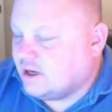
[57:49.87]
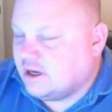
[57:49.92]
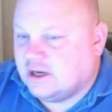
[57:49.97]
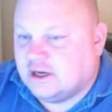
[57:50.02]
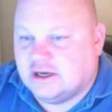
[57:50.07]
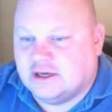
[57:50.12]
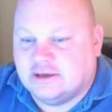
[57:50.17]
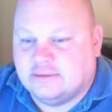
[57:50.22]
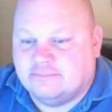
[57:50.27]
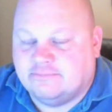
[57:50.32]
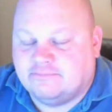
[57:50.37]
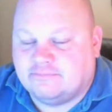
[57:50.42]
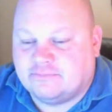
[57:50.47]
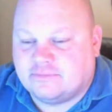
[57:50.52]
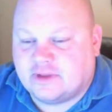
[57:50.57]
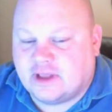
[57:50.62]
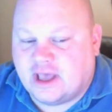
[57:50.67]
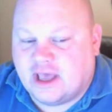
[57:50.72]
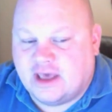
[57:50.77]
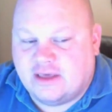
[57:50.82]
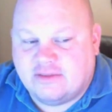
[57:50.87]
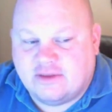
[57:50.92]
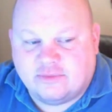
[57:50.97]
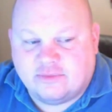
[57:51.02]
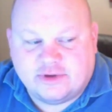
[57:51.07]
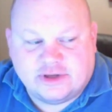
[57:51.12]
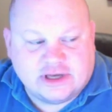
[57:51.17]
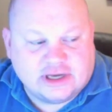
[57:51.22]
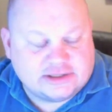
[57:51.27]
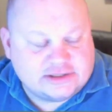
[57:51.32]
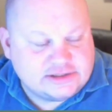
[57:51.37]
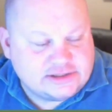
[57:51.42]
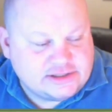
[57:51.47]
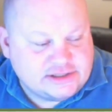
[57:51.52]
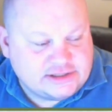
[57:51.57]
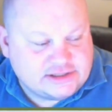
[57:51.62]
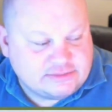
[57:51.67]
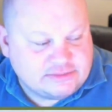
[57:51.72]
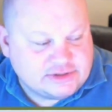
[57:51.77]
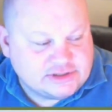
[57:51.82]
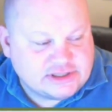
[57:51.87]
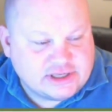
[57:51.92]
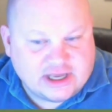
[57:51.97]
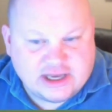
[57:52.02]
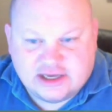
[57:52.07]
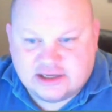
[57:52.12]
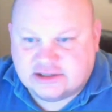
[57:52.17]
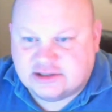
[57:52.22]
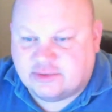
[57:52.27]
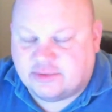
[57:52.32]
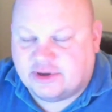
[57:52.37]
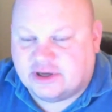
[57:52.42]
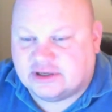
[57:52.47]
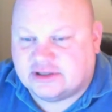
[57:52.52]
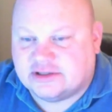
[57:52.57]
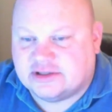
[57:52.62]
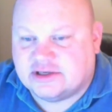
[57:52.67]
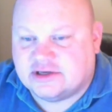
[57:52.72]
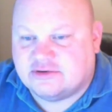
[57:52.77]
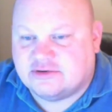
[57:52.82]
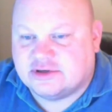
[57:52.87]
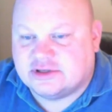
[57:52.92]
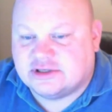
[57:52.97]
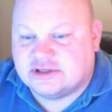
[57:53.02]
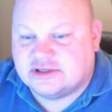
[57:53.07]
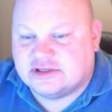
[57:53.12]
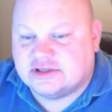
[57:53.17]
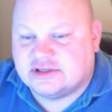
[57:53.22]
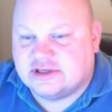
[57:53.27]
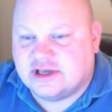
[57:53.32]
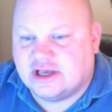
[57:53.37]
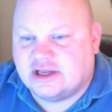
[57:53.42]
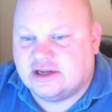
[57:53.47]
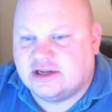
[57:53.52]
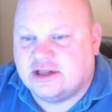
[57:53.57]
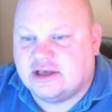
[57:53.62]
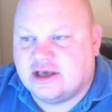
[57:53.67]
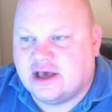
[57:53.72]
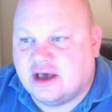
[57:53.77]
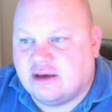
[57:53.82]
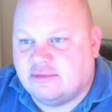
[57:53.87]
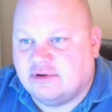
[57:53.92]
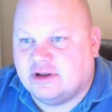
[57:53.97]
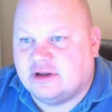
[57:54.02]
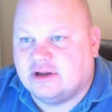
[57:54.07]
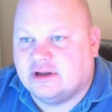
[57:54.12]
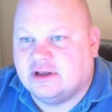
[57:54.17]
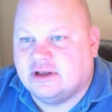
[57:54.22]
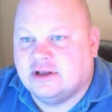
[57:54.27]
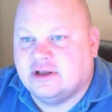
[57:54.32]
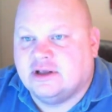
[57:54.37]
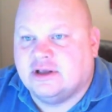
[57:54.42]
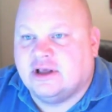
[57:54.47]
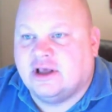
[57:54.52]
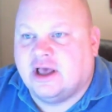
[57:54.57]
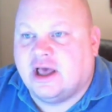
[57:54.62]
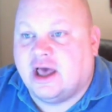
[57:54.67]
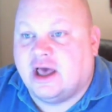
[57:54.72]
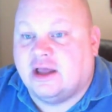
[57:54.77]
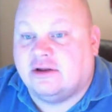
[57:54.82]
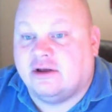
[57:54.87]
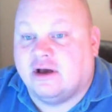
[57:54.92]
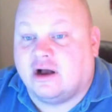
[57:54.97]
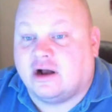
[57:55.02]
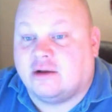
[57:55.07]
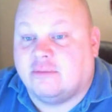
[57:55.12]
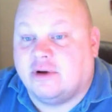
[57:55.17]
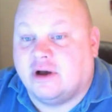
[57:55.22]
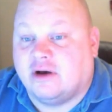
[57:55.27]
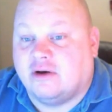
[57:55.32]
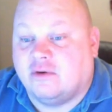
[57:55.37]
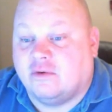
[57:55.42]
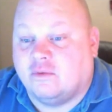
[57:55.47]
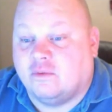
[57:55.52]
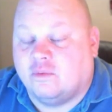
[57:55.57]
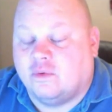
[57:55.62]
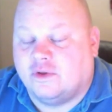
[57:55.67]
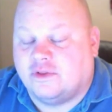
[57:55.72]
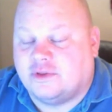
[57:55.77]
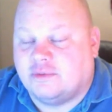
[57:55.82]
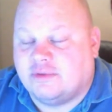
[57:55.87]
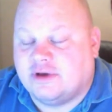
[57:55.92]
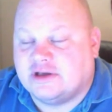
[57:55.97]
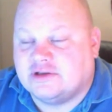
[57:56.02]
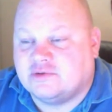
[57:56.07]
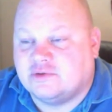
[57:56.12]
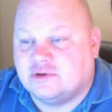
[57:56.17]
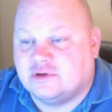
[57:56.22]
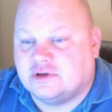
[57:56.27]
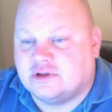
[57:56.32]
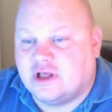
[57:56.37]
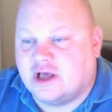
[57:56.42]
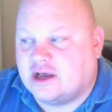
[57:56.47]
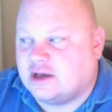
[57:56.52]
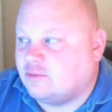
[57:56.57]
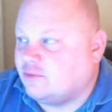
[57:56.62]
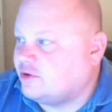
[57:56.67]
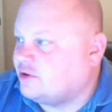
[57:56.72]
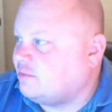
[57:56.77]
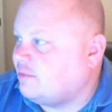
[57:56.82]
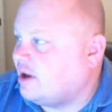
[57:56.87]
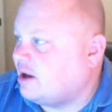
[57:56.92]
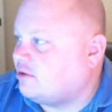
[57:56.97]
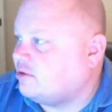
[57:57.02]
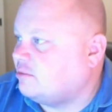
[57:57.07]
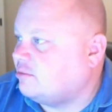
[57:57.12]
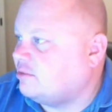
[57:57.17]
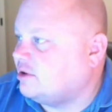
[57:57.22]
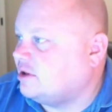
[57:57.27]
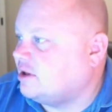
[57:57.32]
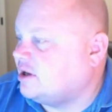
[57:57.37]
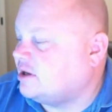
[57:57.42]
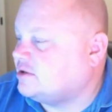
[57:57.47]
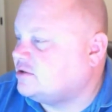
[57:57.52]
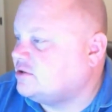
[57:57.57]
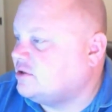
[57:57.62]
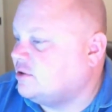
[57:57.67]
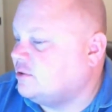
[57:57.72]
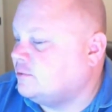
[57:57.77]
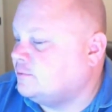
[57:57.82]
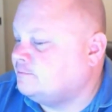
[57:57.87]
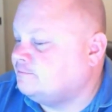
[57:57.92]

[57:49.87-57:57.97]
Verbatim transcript: um, and then we got to see some designs and we got to see Chris's insanity cabinet and talk about what the base would look like and what the back would be like. So